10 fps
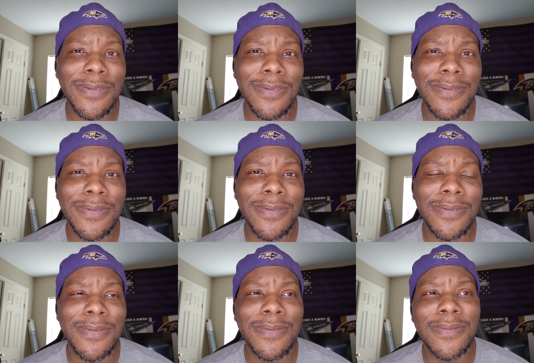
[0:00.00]

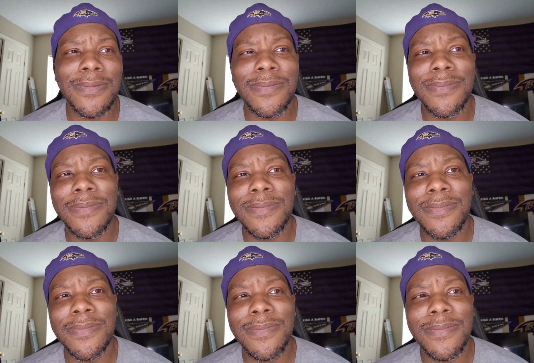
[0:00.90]

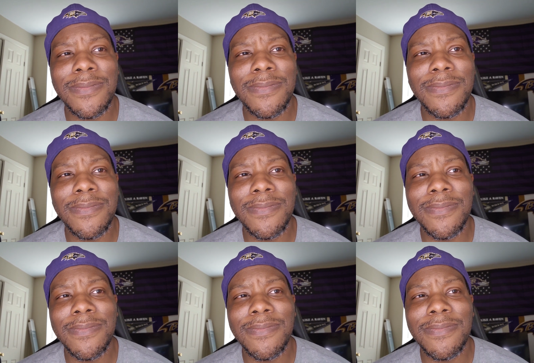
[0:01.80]

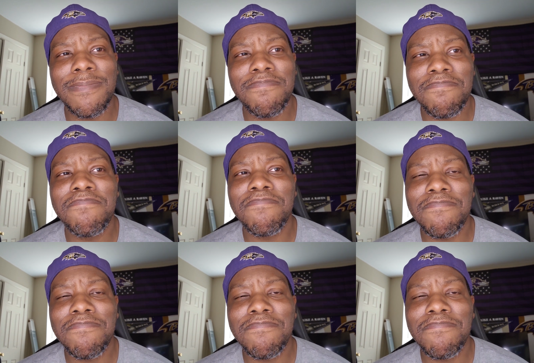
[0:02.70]
[no speech]